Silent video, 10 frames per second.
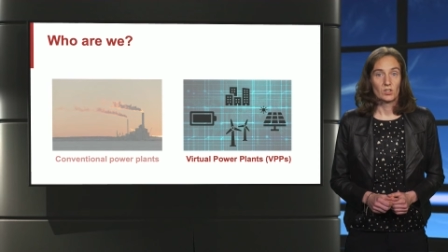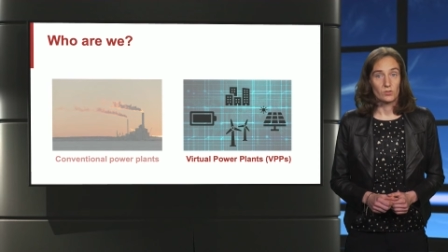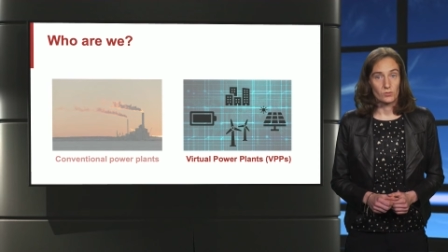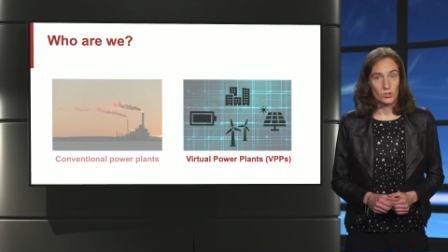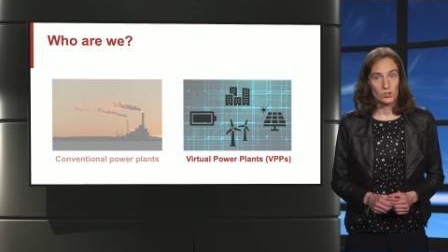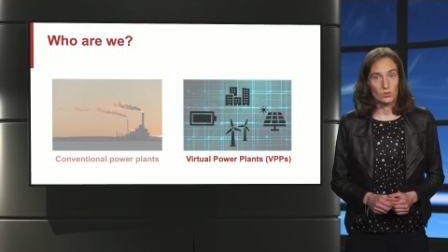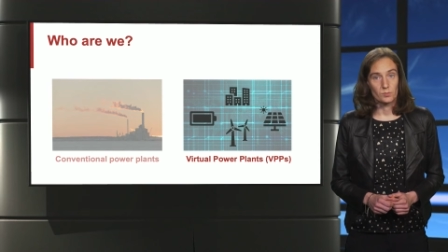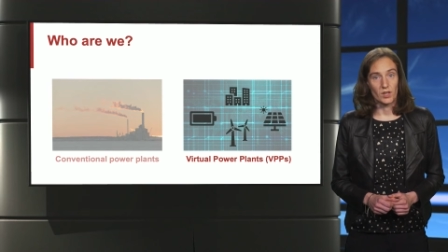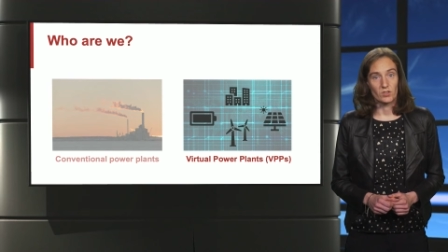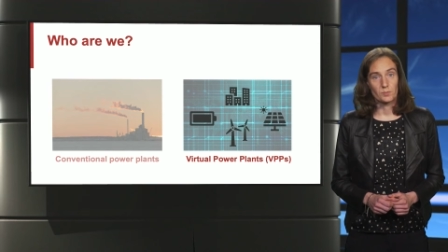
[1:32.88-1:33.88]
The virtual
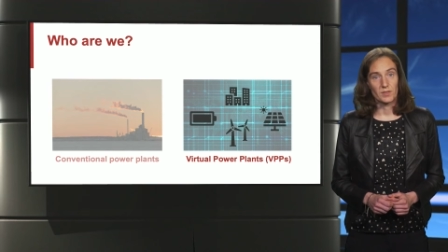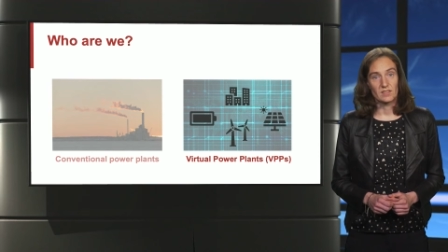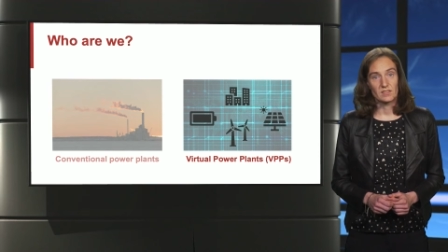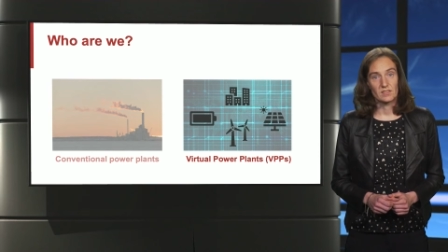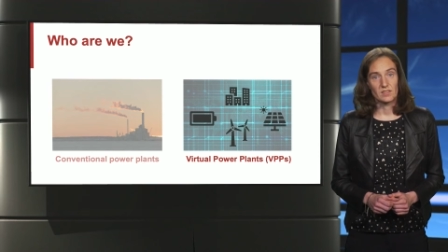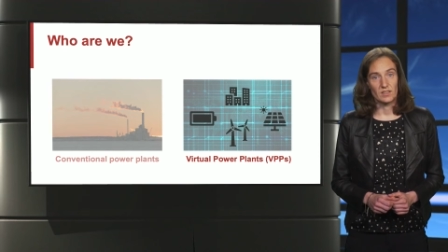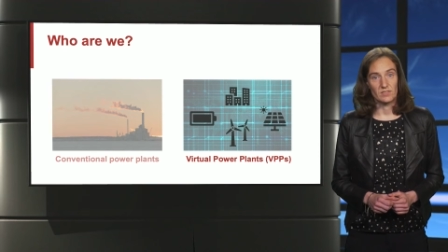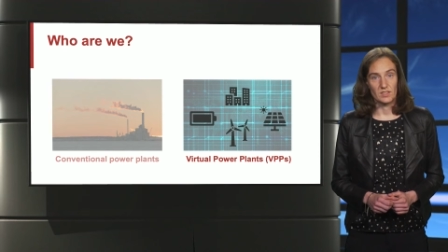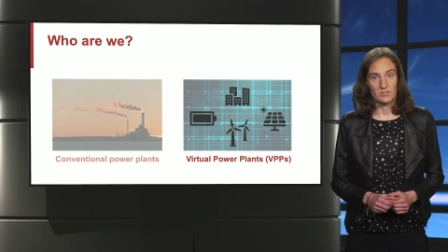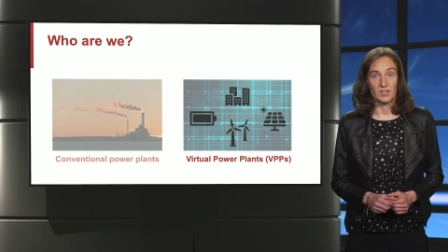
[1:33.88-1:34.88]
power plant can
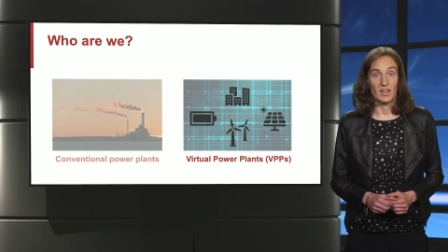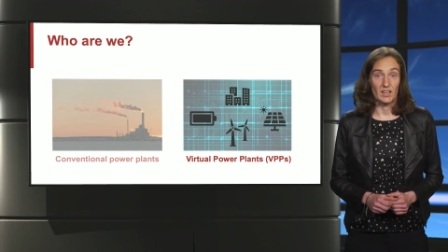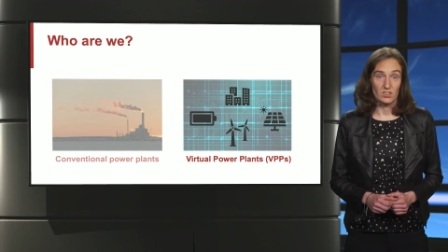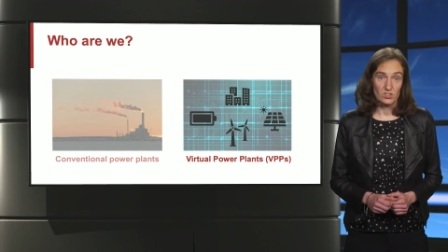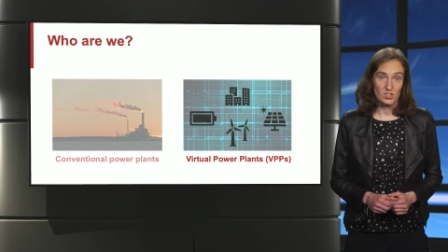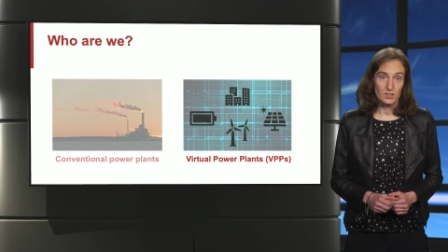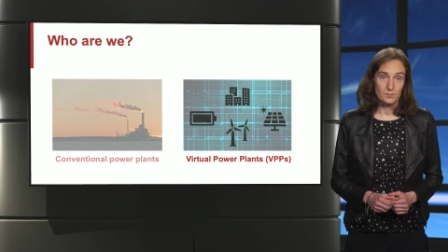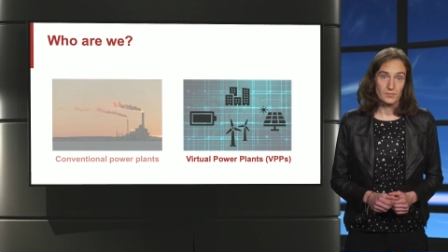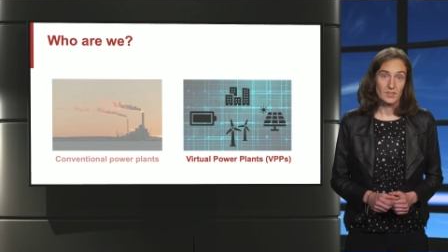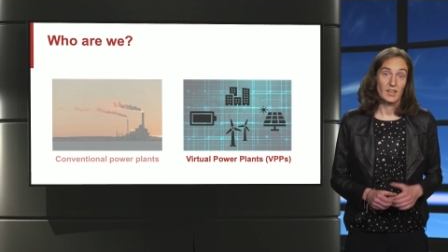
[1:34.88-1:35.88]
deliver
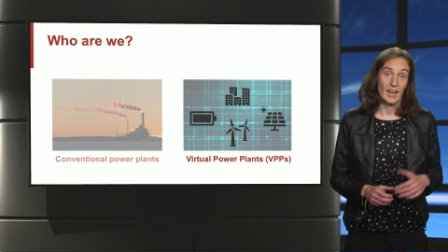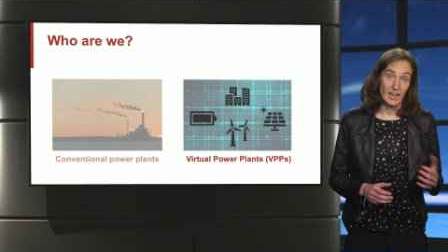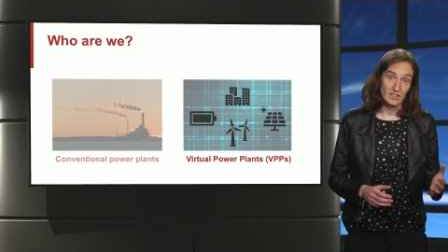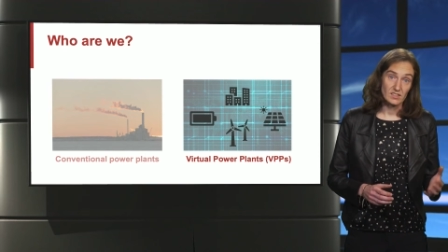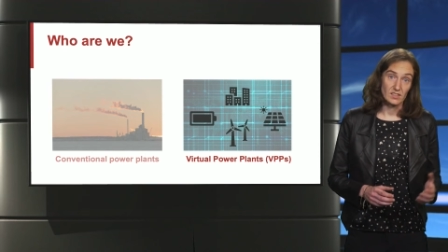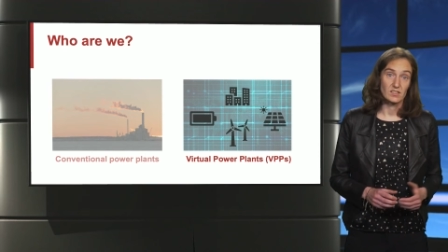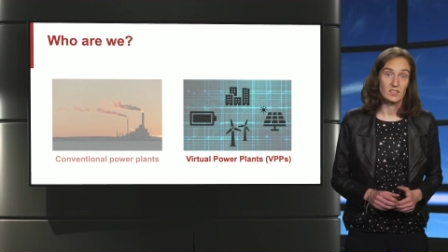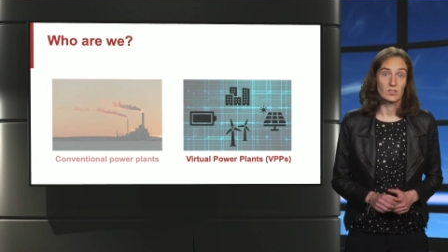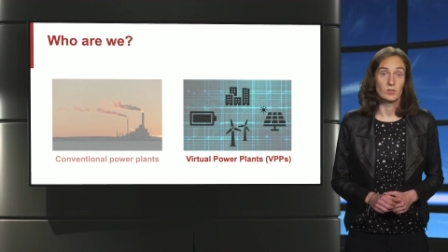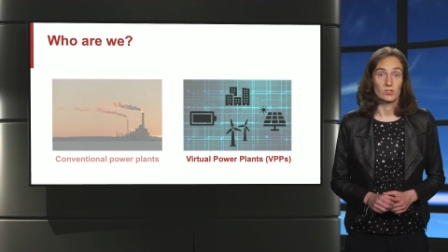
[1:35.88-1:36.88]
energy and
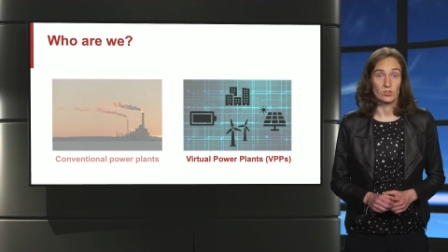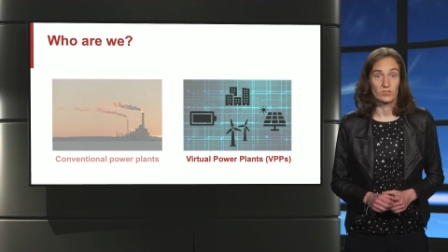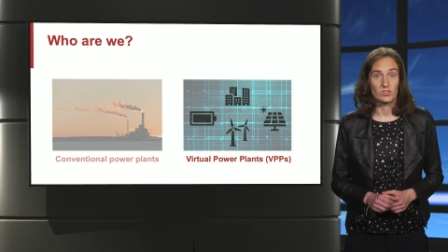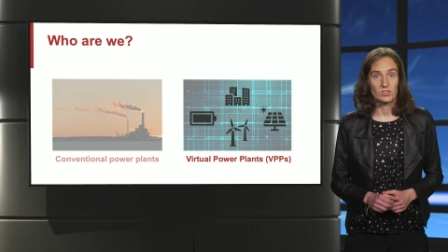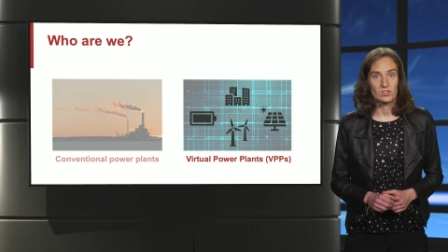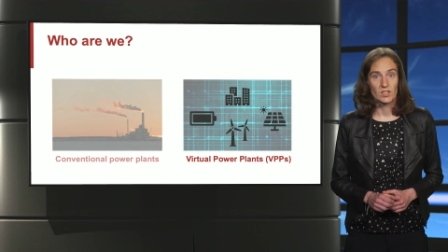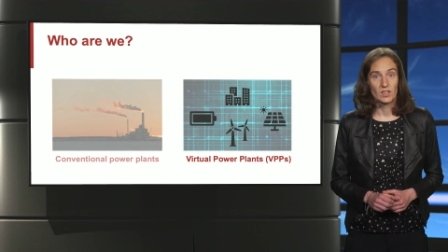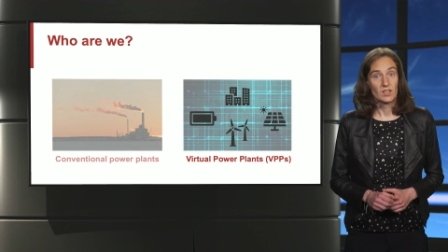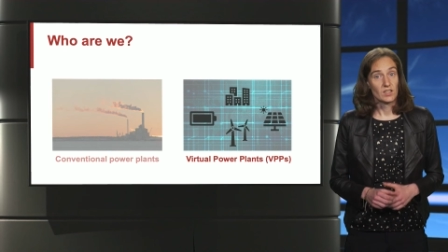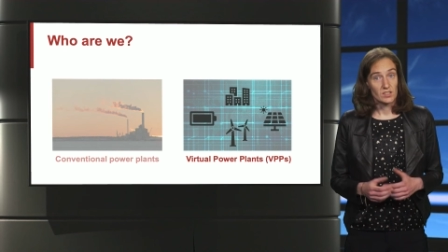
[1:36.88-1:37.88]
ancillary services
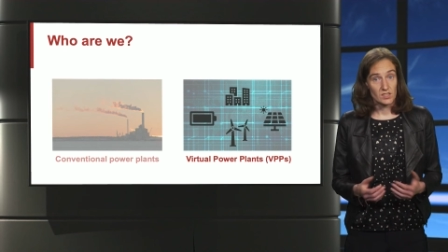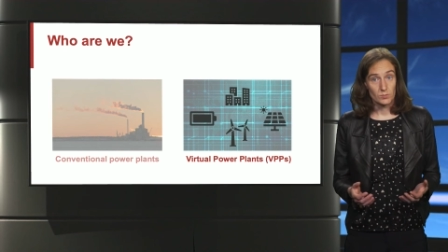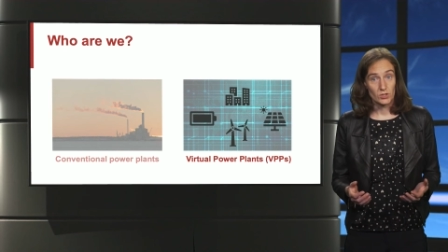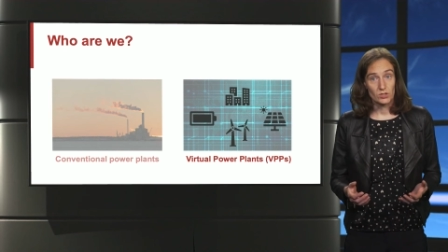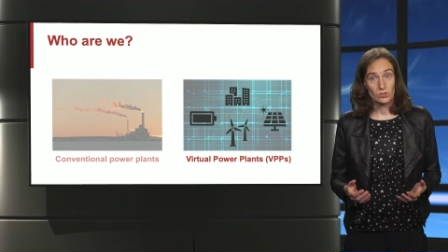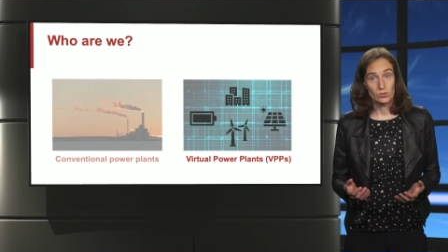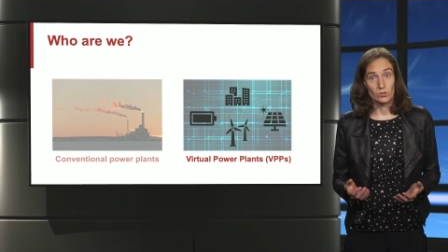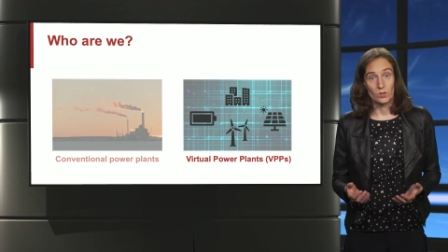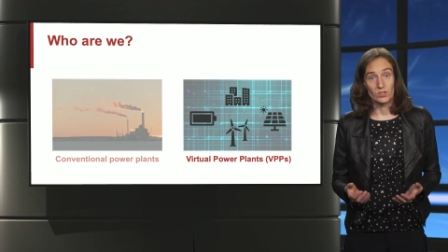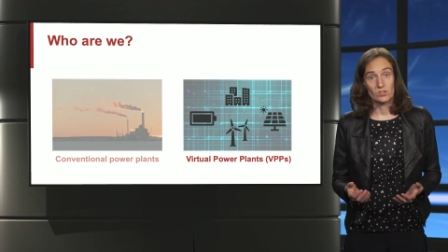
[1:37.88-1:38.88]
similar to
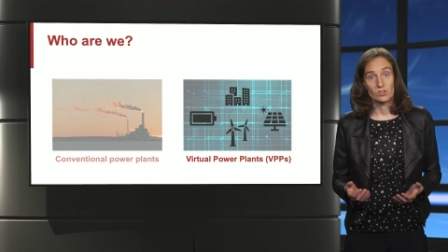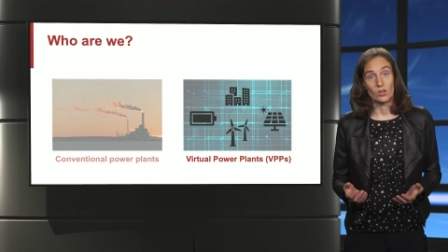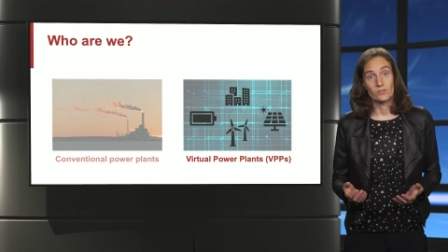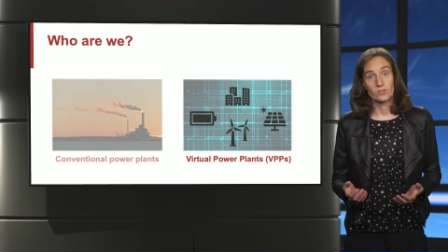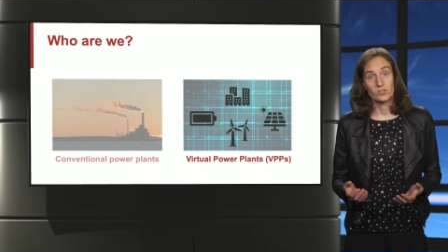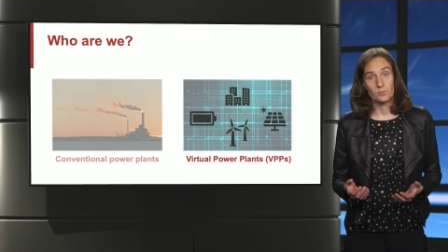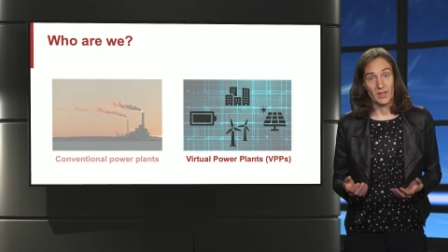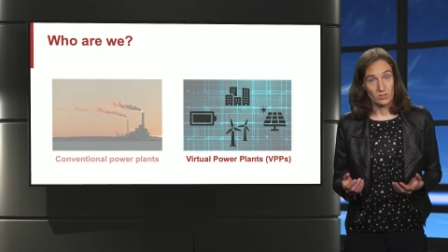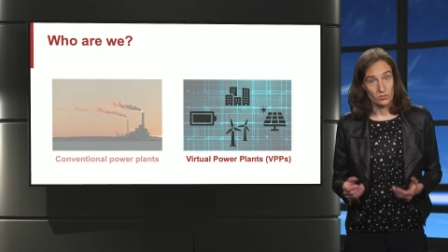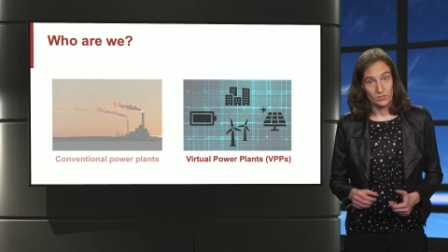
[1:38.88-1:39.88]
the ones offered
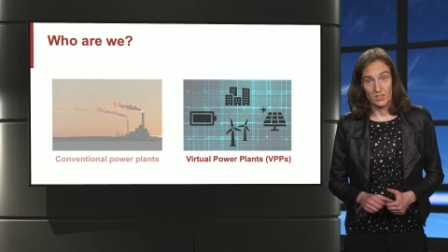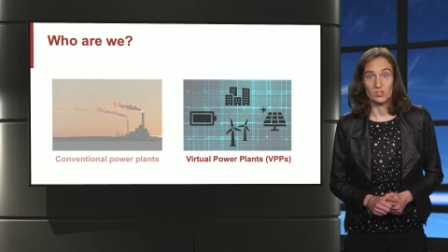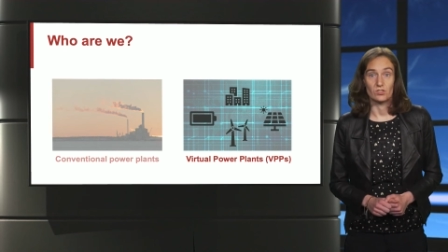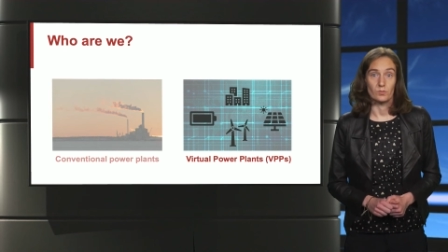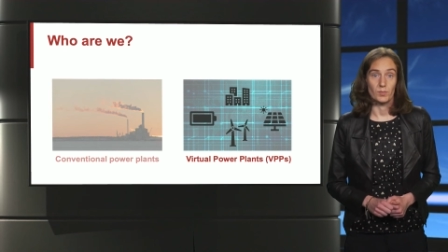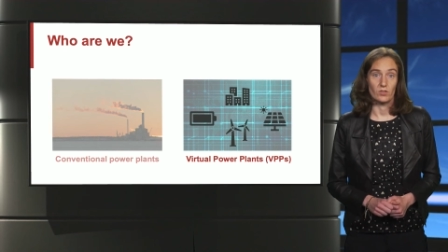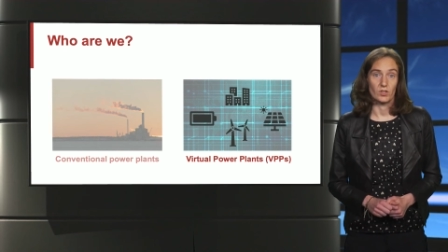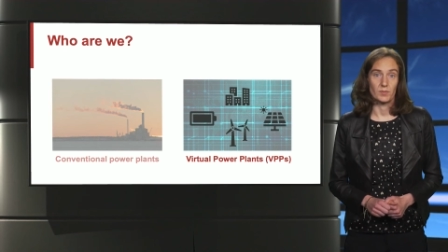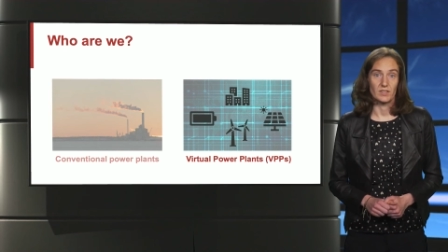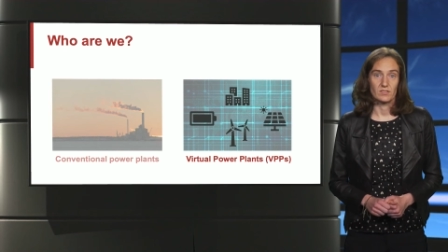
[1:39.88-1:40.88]
by conventional power
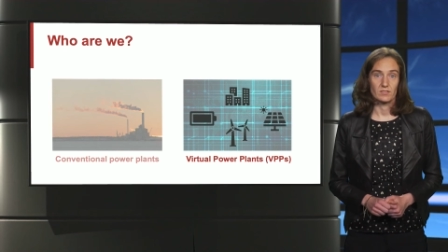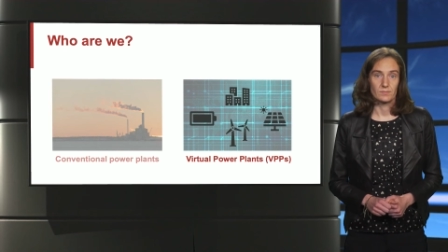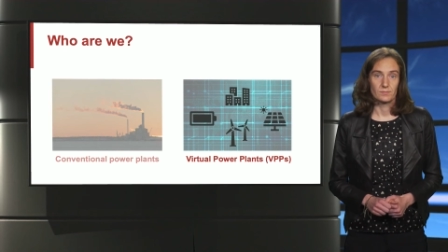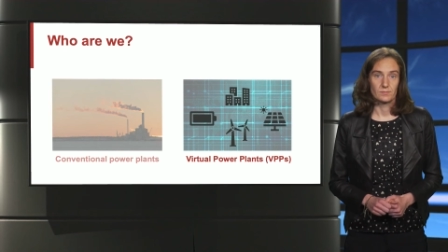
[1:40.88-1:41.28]
plants.